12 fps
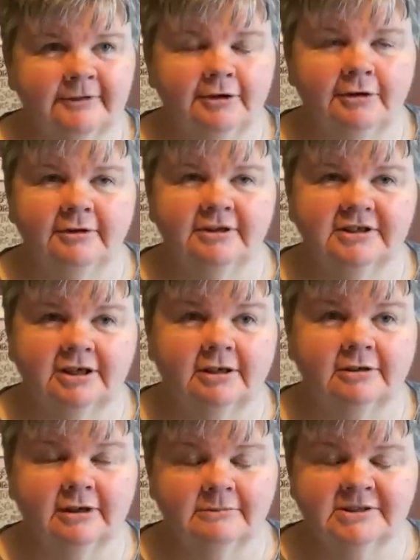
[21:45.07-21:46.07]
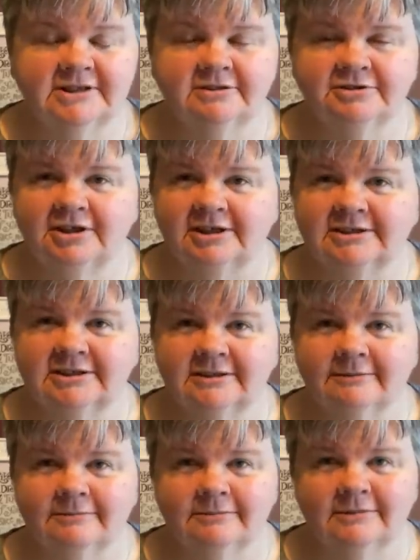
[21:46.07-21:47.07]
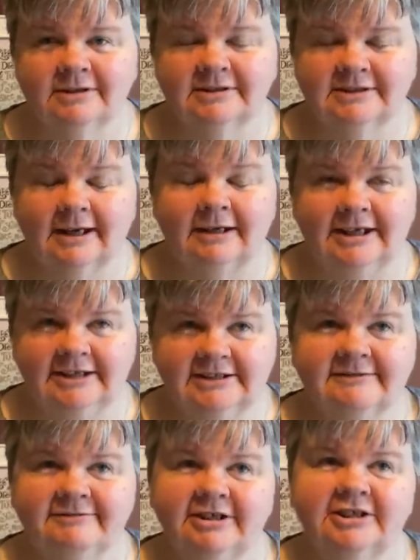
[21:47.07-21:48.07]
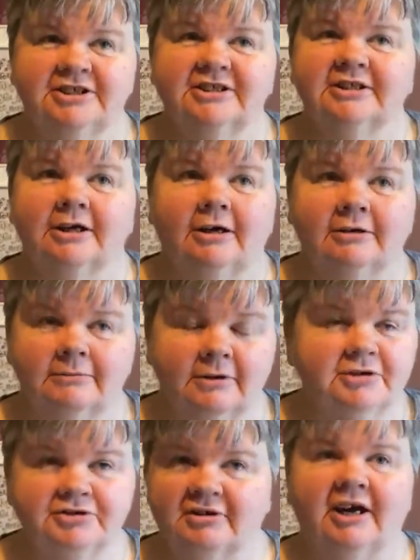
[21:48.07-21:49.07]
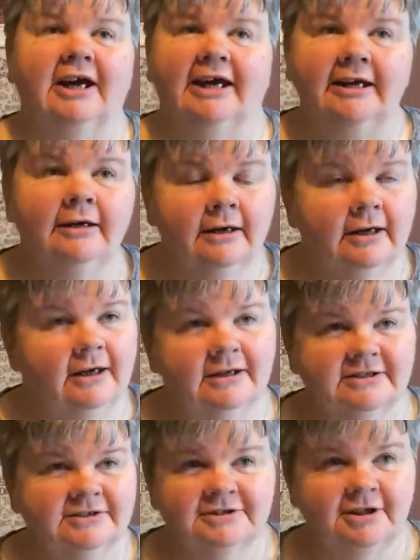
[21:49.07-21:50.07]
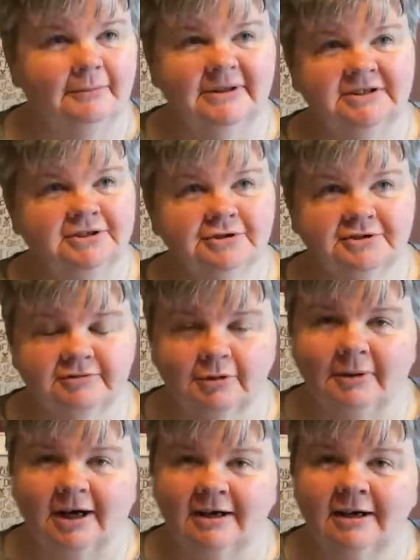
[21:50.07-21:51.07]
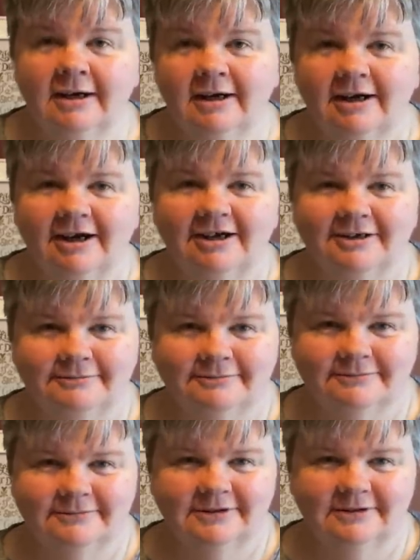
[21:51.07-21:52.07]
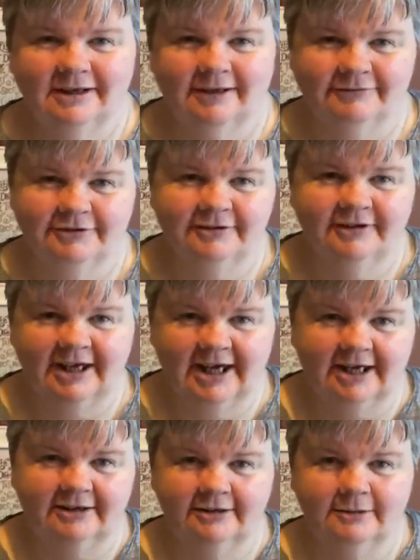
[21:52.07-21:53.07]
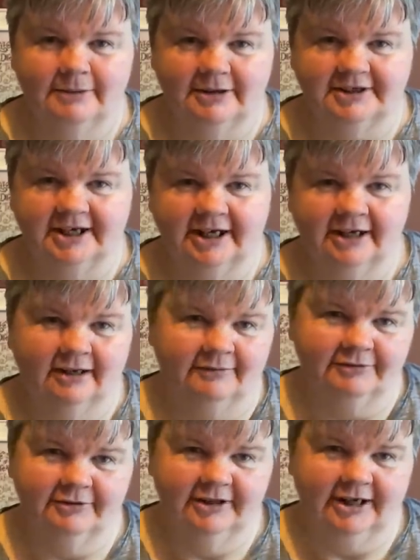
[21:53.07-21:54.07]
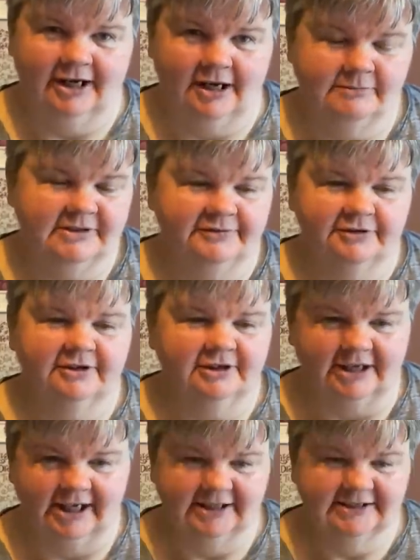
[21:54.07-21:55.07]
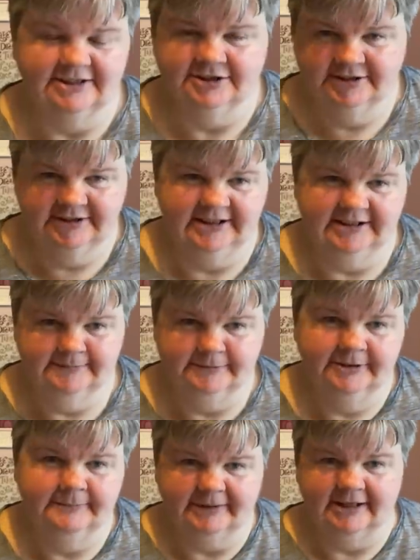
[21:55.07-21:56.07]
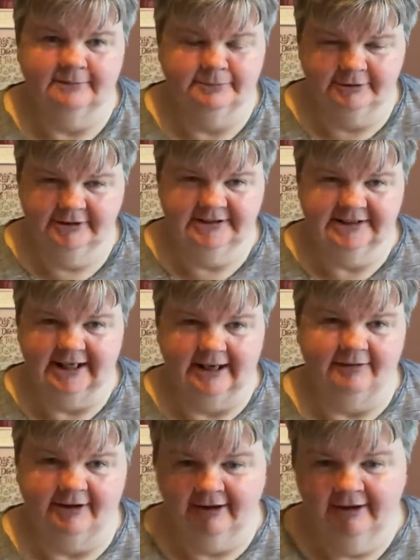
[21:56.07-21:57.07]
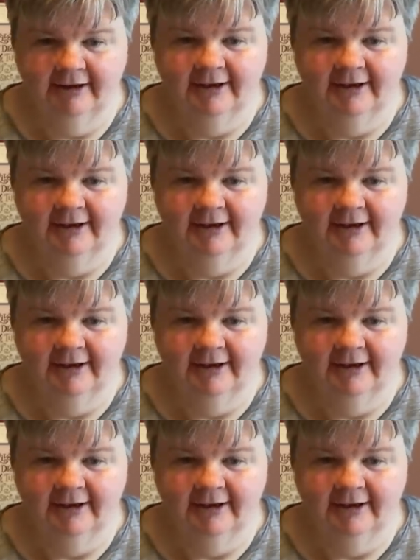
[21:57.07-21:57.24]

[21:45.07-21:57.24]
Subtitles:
Oh, the doll. I'm still trying to, I need to finish the doll. I'm not trying. It's just not been touched for a while. I've done the head and the body. I've done the arms. I've done the legs. It just needs putting together.